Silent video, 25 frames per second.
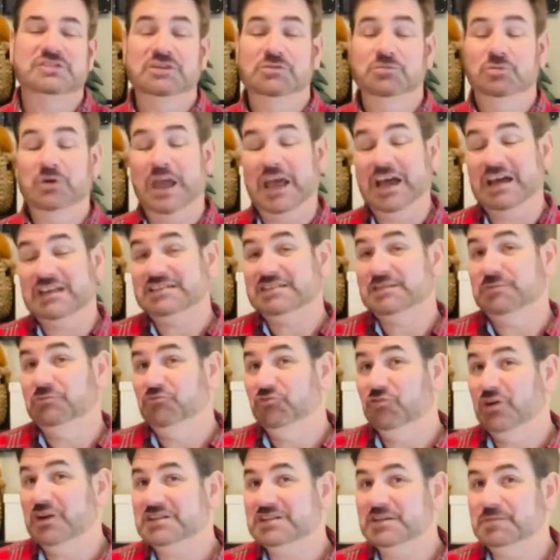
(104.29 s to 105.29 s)
we had some
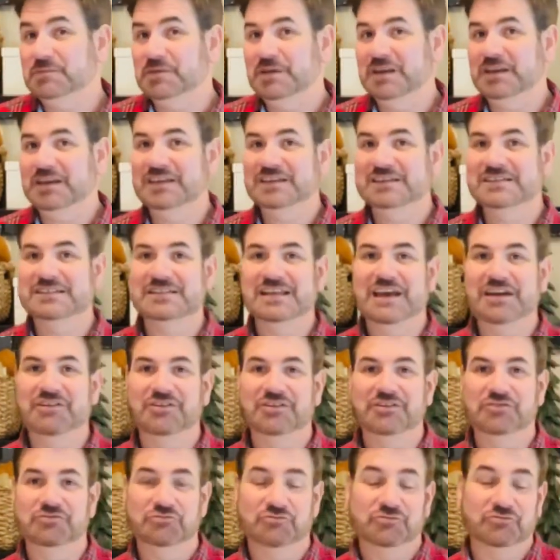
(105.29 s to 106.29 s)
recipes that
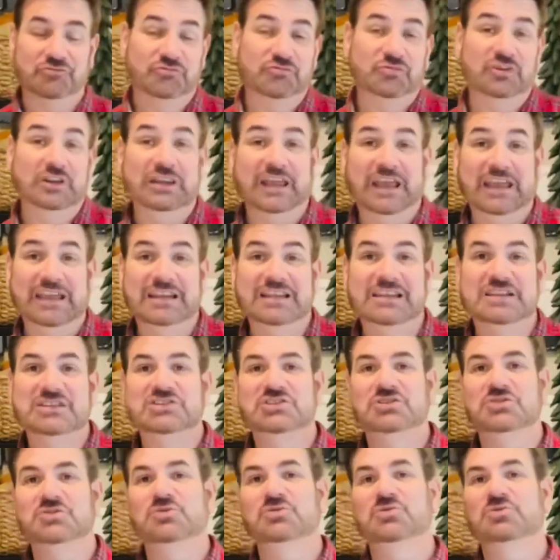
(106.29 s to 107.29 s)
related
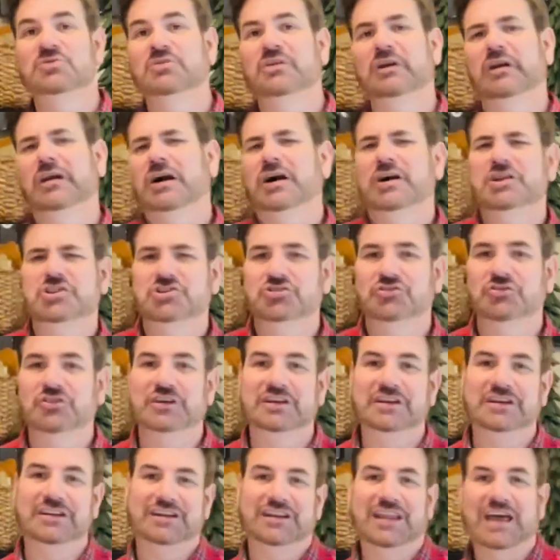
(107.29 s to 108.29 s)
to the
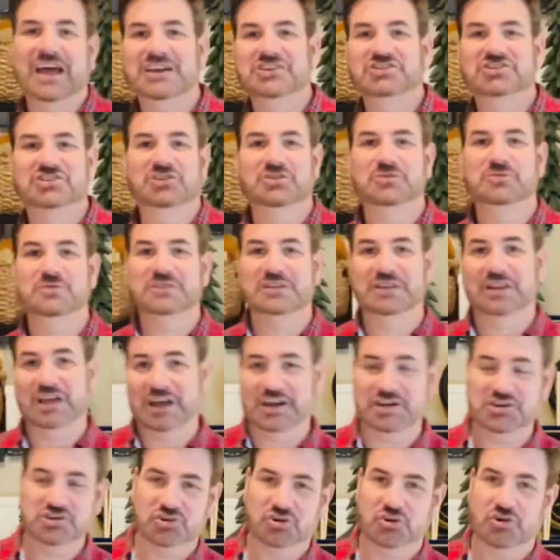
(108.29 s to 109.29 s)
country, and last year was a
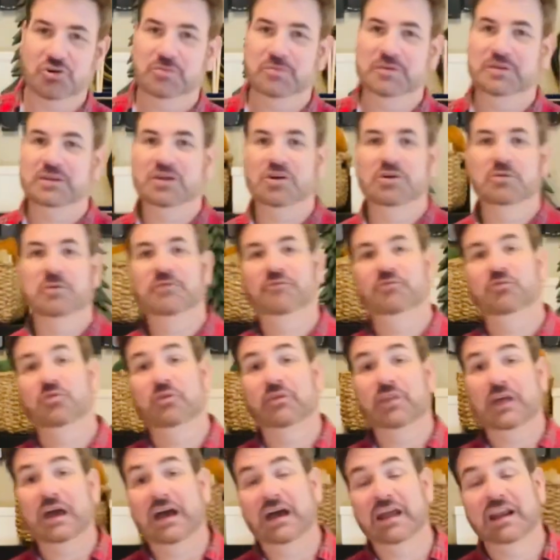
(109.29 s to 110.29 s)
lot of German. The year before
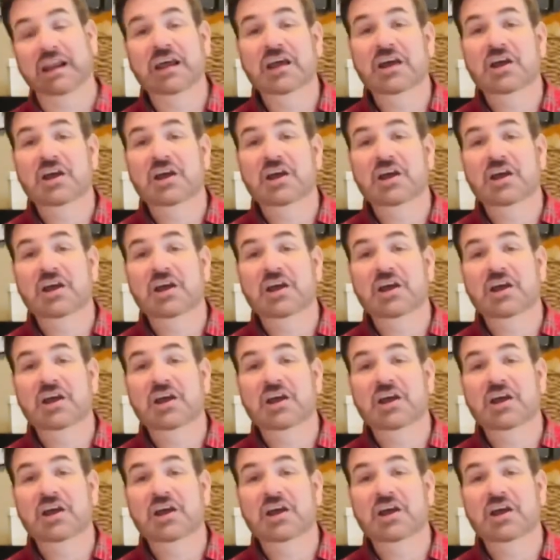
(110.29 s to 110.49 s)
that